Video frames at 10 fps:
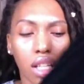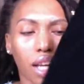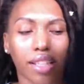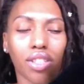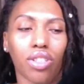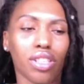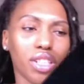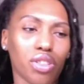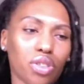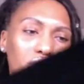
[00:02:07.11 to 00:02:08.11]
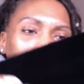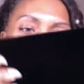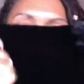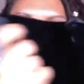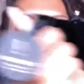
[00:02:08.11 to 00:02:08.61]
Like, these usually
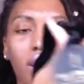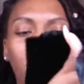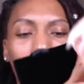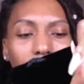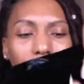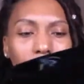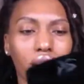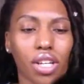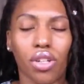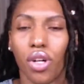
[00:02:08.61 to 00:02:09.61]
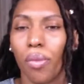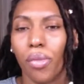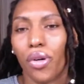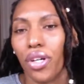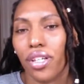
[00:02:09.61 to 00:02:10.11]
come with, like, you know,
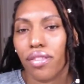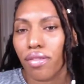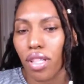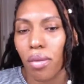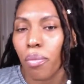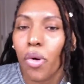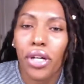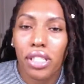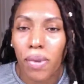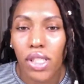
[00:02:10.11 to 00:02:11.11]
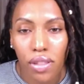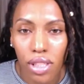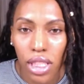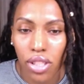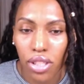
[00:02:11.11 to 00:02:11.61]
more expensive
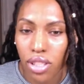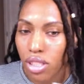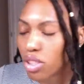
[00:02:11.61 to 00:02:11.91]
sneakers,